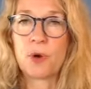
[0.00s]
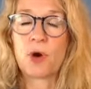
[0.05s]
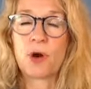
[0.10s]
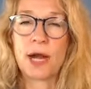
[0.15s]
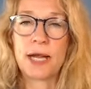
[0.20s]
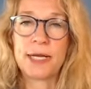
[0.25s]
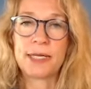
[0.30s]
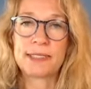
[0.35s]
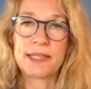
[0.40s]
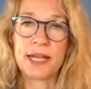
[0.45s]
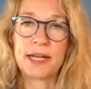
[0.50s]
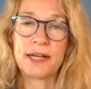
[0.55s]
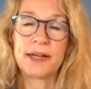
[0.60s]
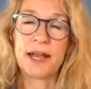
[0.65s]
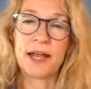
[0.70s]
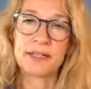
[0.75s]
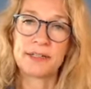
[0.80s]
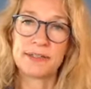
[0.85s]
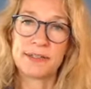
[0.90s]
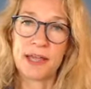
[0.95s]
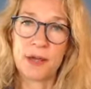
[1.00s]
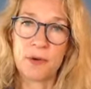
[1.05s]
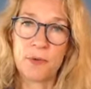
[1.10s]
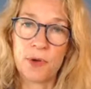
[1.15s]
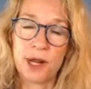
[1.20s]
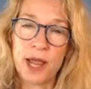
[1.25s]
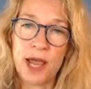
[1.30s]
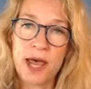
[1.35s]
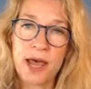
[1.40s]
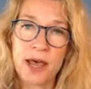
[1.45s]
or I decide not to set
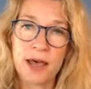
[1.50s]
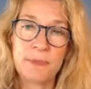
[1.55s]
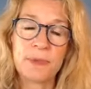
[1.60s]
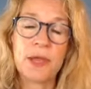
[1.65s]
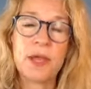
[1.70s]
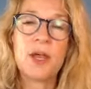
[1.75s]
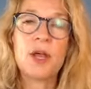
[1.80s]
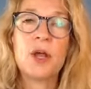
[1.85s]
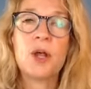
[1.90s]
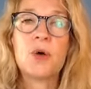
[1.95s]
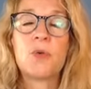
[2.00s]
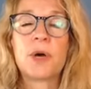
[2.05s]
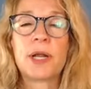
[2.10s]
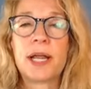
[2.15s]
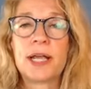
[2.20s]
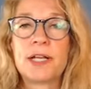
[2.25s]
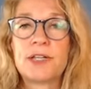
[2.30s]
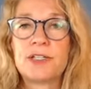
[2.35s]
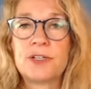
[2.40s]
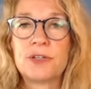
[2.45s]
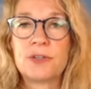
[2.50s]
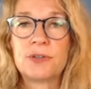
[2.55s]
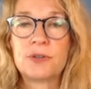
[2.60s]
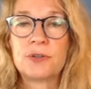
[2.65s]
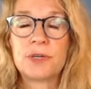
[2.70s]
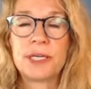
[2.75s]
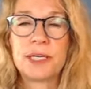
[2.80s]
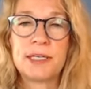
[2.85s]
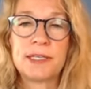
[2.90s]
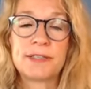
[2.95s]
one up, what I
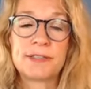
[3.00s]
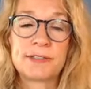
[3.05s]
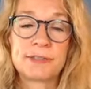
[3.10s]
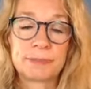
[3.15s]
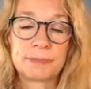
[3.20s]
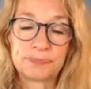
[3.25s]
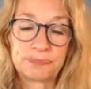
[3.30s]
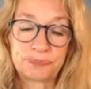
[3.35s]
do is